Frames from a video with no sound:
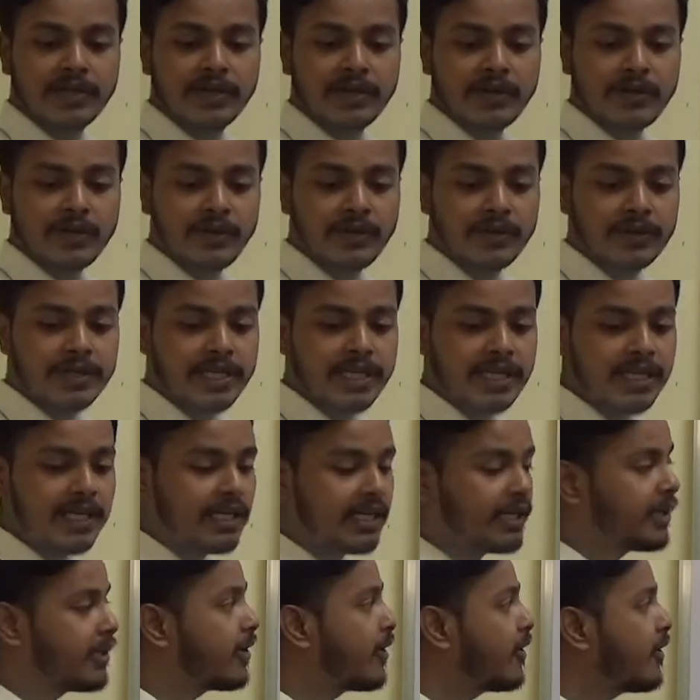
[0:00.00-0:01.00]
Okay,
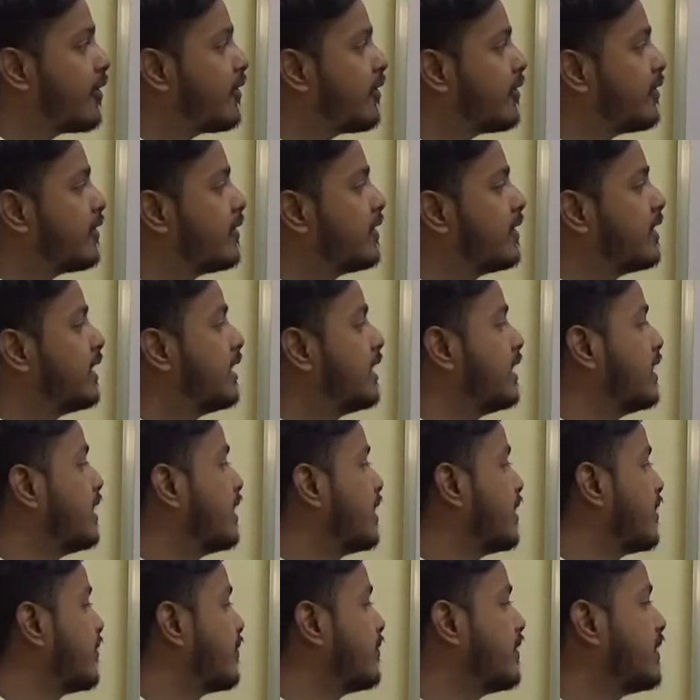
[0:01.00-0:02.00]
now
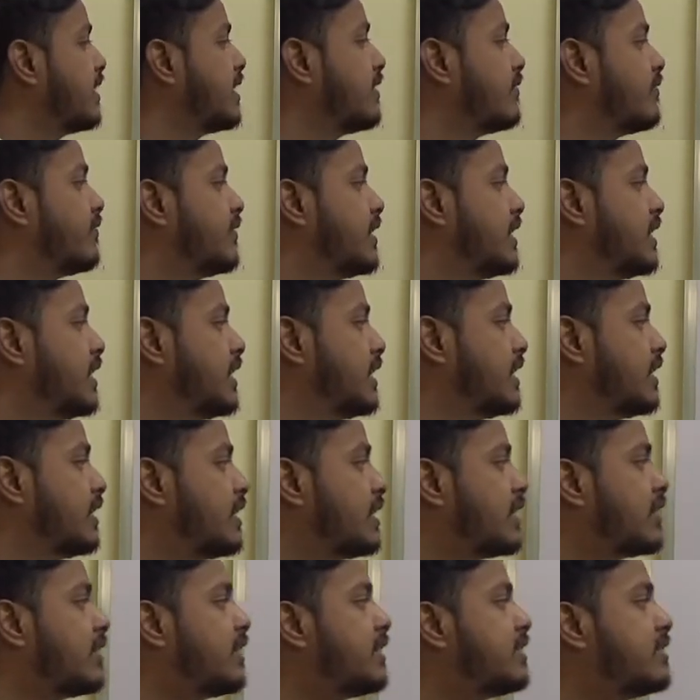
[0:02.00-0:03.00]
we
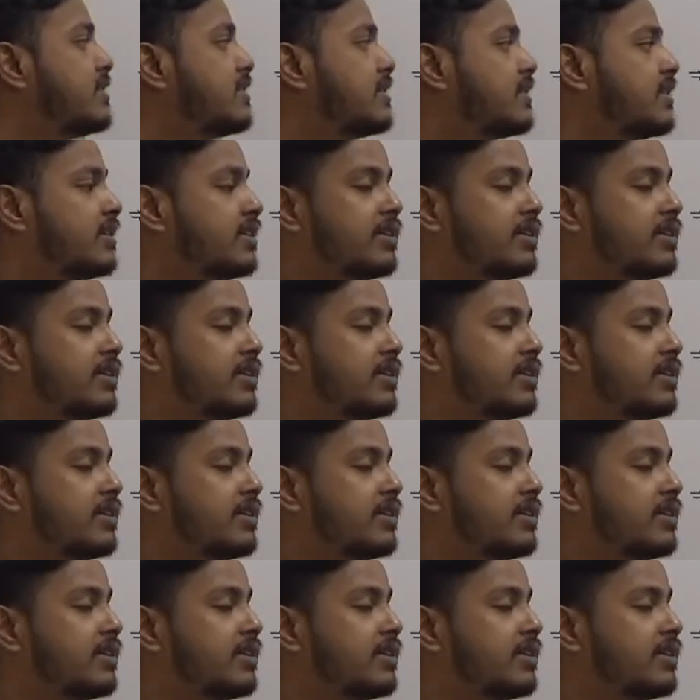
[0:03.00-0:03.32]
can't